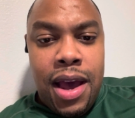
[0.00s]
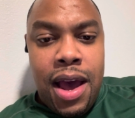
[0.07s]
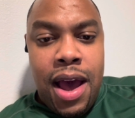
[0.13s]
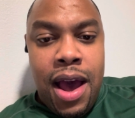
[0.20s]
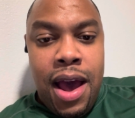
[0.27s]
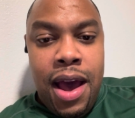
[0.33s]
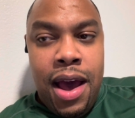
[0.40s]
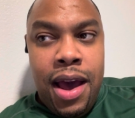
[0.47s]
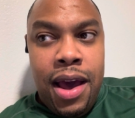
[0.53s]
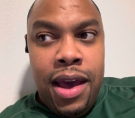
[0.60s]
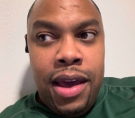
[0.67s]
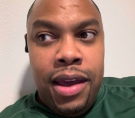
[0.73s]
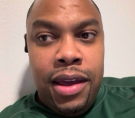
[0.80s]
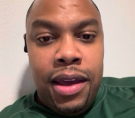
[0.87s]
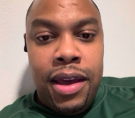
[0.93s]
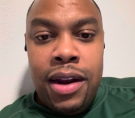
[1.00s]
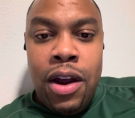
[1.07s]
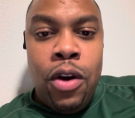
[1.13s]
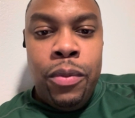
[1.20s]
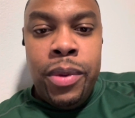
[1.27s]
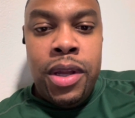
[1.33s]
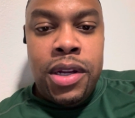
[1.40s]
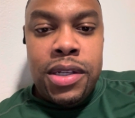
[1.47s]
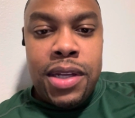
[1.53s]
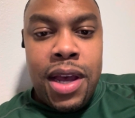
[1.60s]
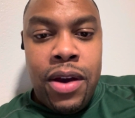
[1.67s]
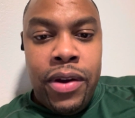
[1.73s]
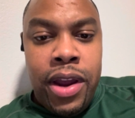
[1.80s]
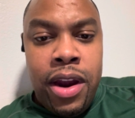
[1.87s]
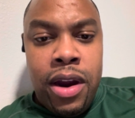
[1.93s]
I don't mean to
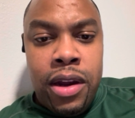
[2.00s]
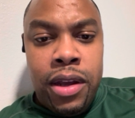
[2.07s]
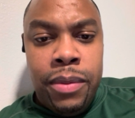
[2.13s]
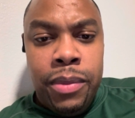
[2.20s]
sound arrogant,